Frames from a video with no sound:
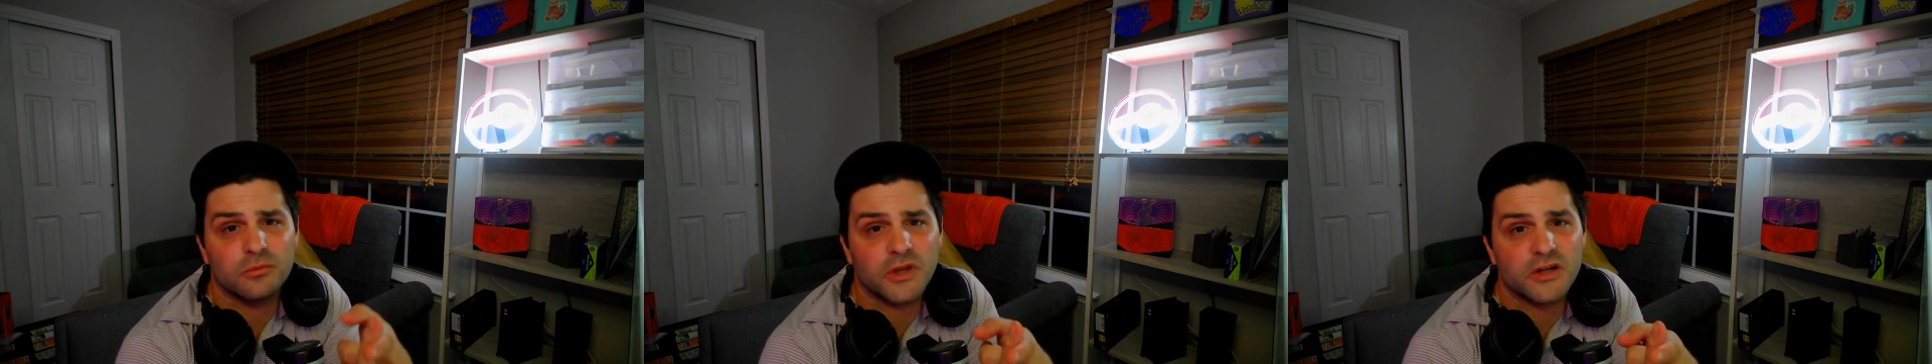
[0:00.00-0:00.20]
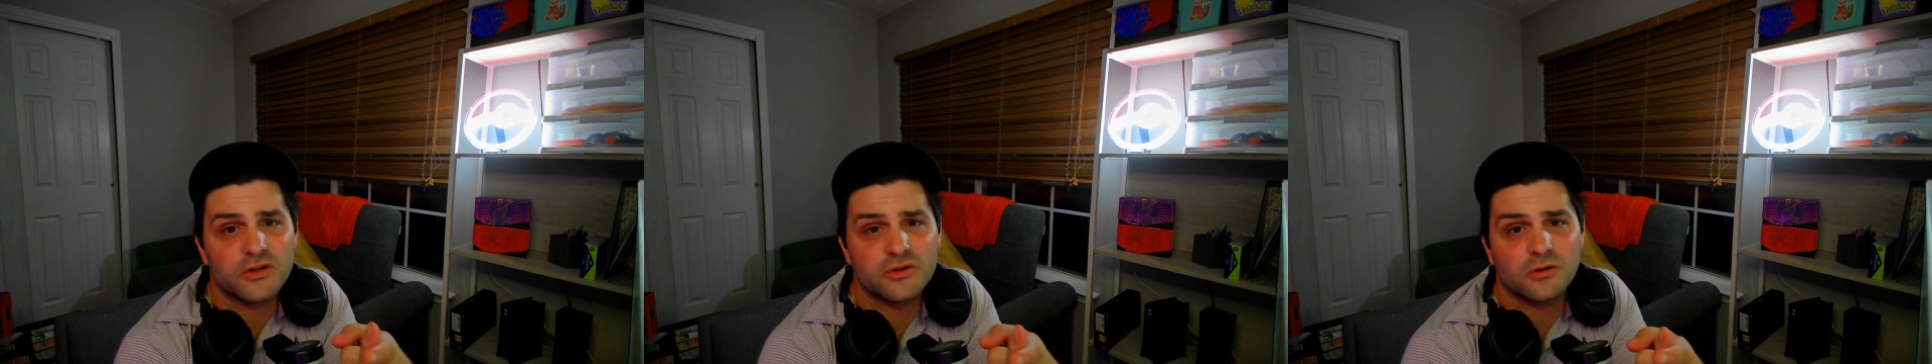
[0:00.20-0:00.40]

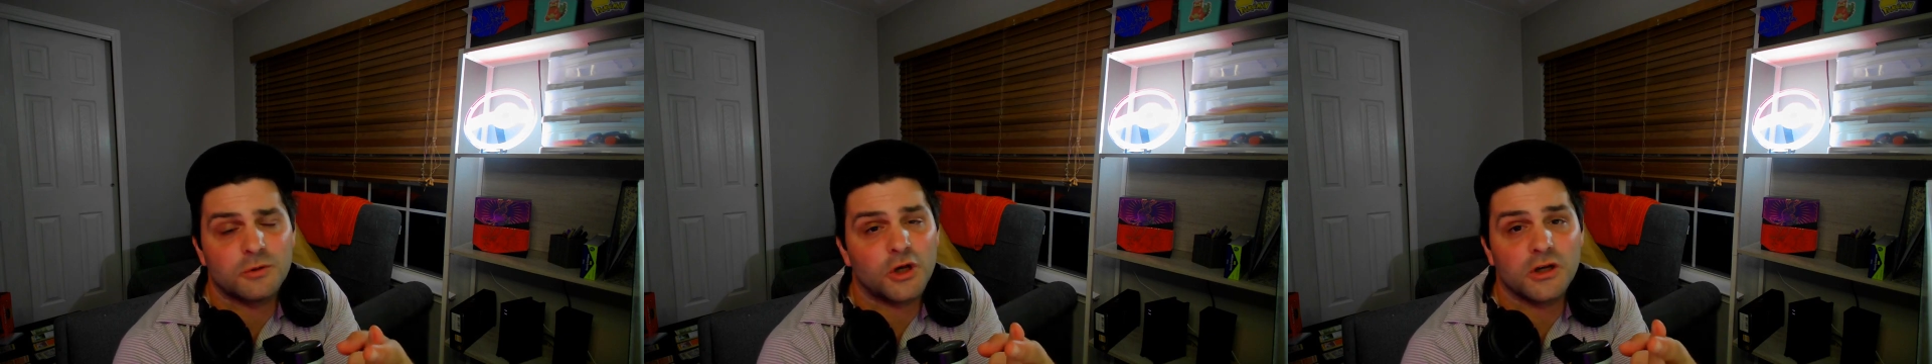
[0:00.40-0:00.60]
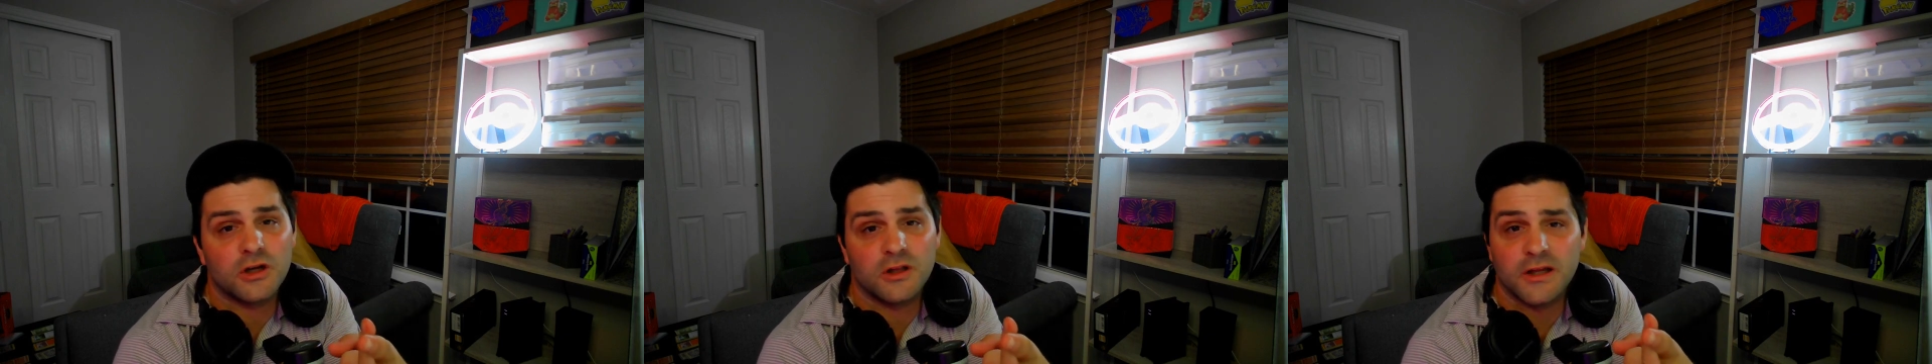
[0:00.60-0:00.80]
Catch 'Em All
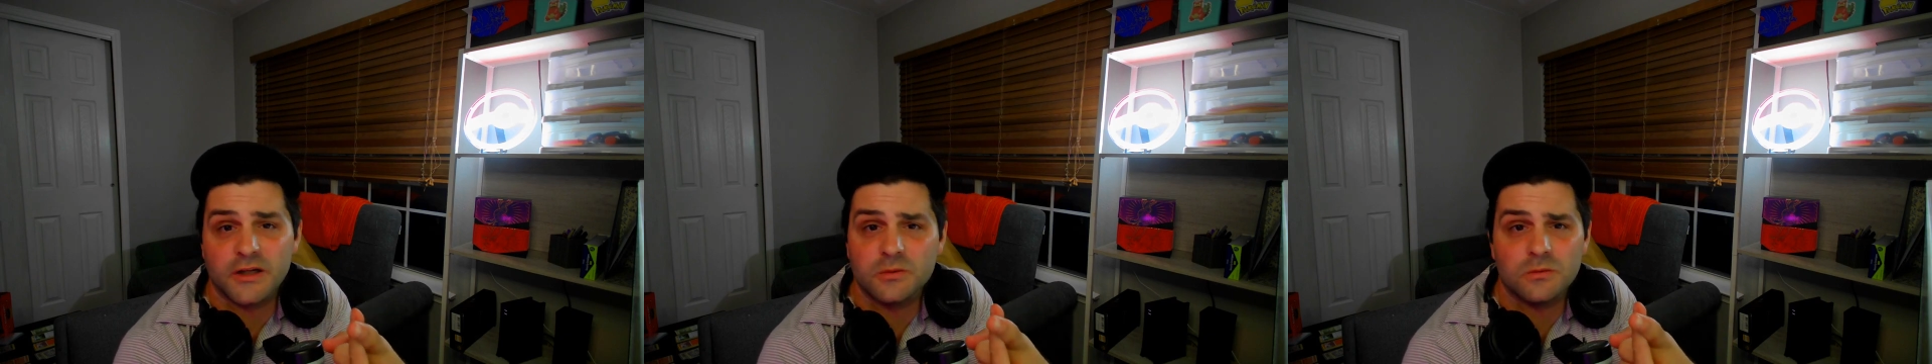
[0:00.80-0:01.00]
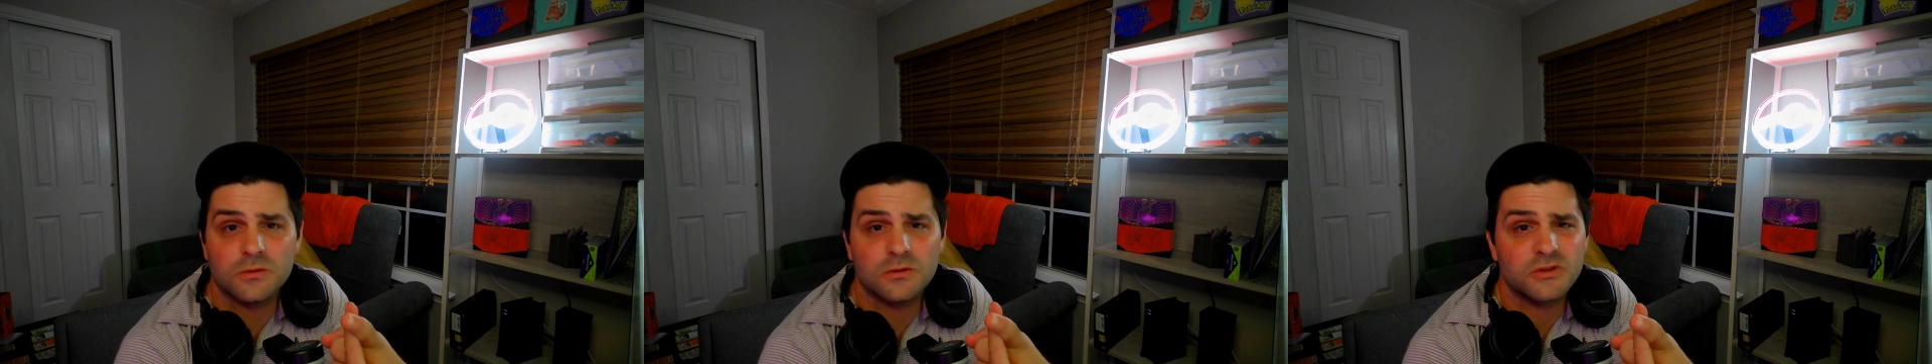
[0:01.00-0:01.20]

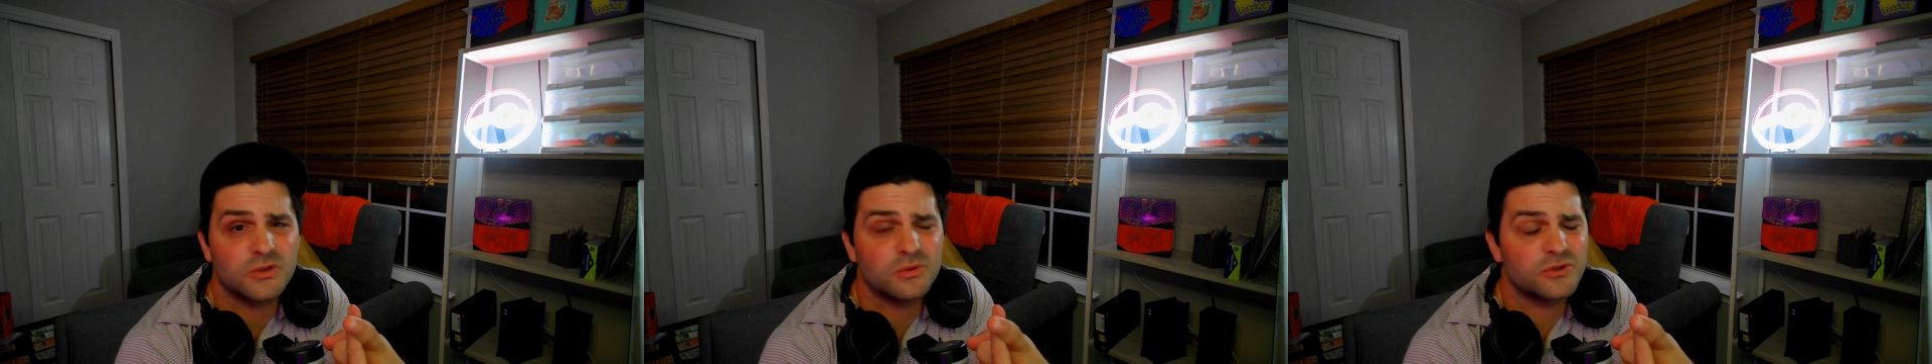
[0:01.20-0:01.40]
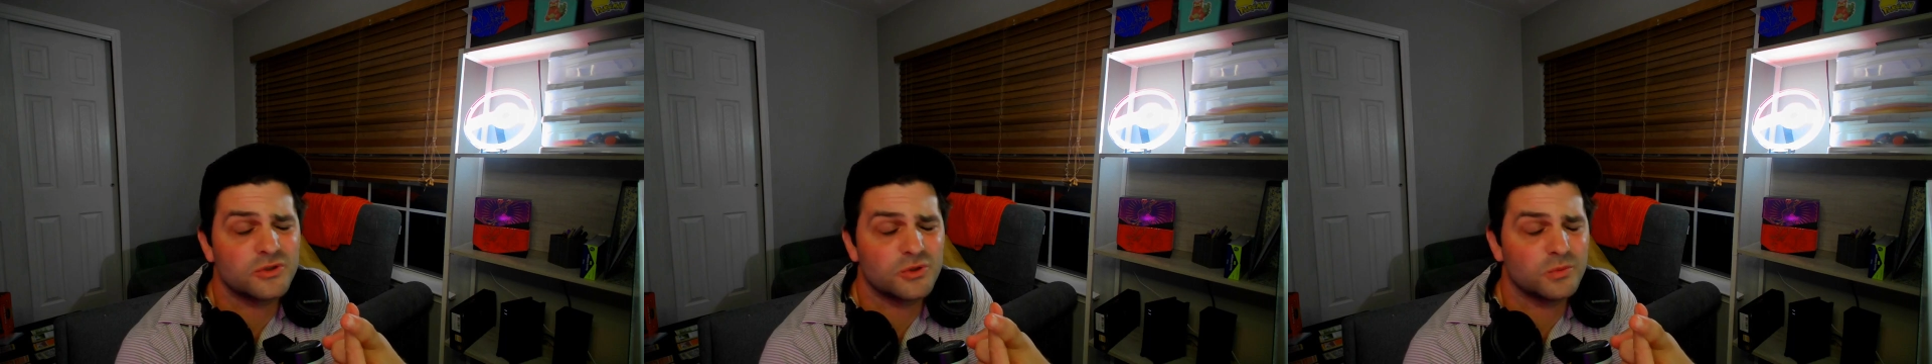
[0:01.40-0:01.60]
Collectibles. He
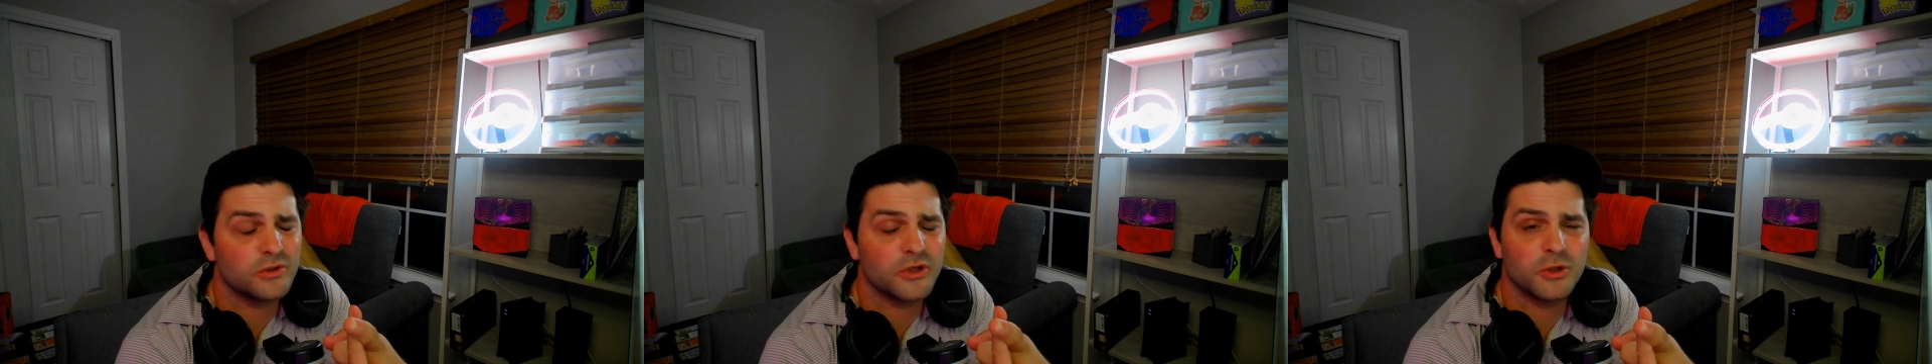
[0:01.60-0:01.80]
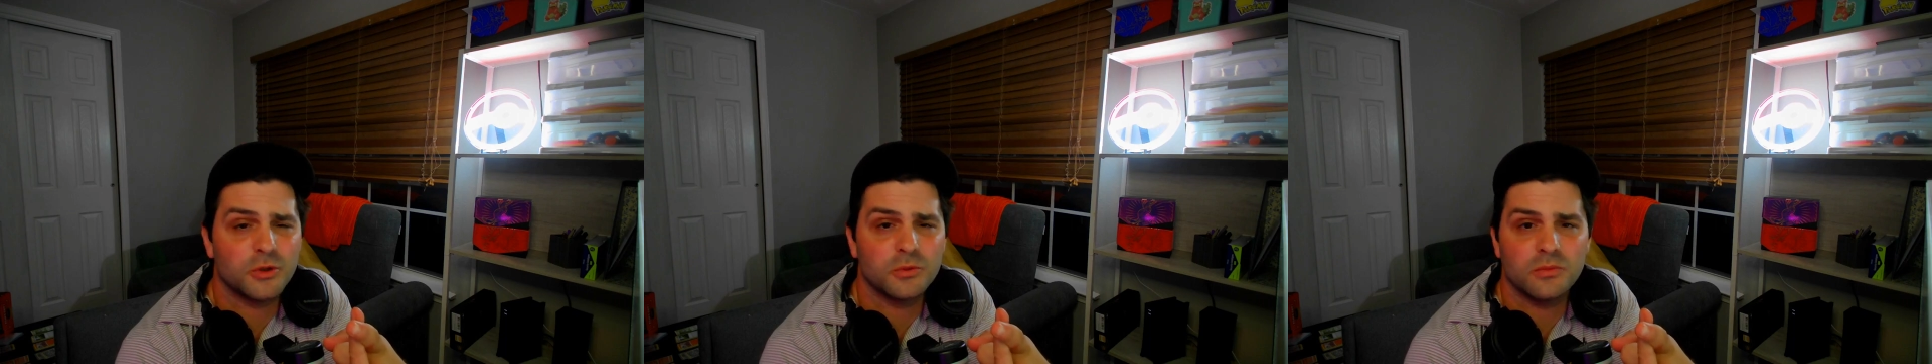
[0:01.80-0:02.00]
was super
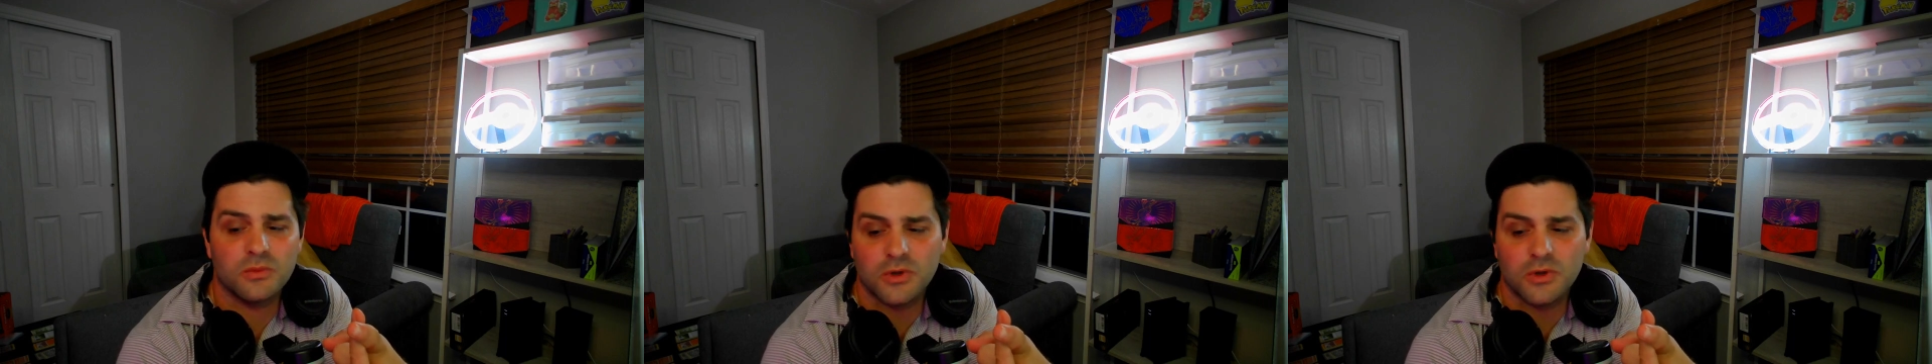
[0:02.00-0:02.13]
dope.